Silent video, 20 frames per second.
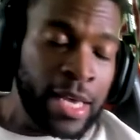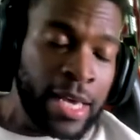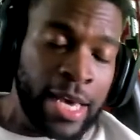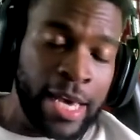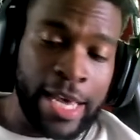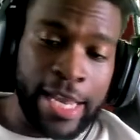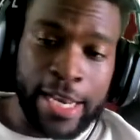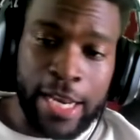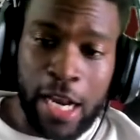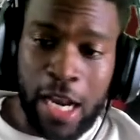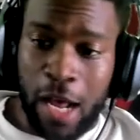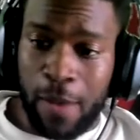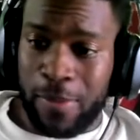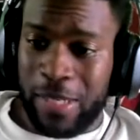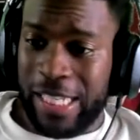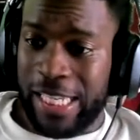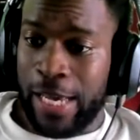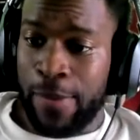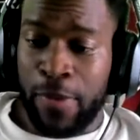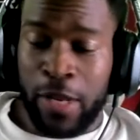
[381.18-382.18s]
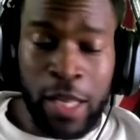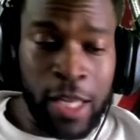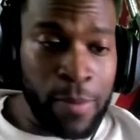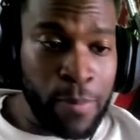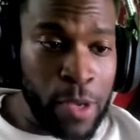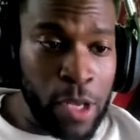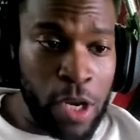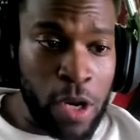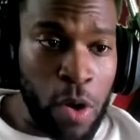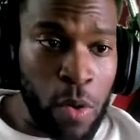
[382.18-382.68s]
Ended up seemingly
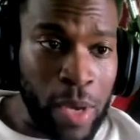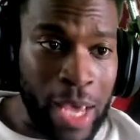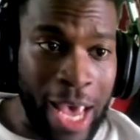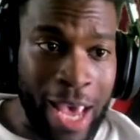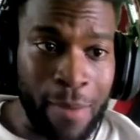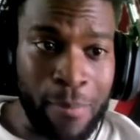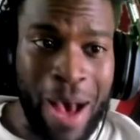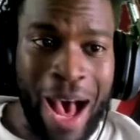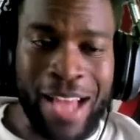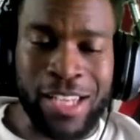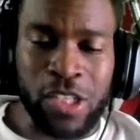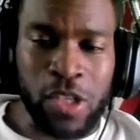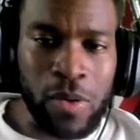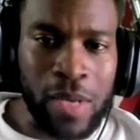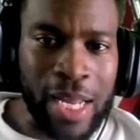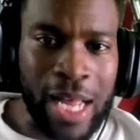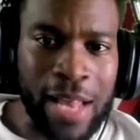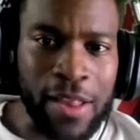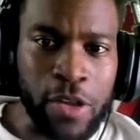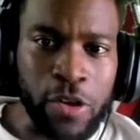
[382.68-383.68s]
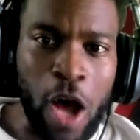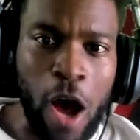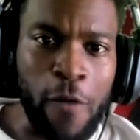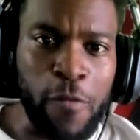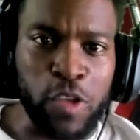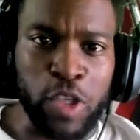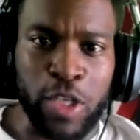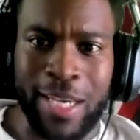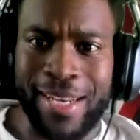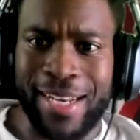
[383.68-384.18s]
being okay. But I just don't like how the
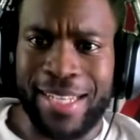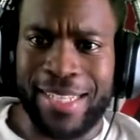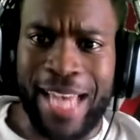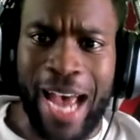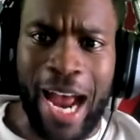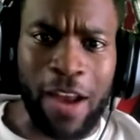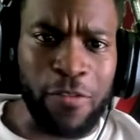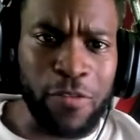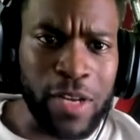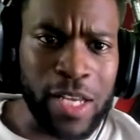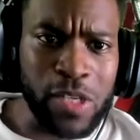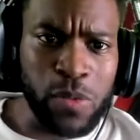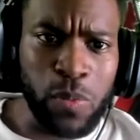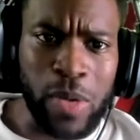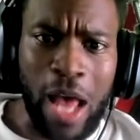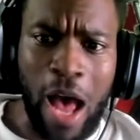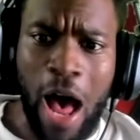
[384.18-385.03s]
Dolphins are getting attacked for this when,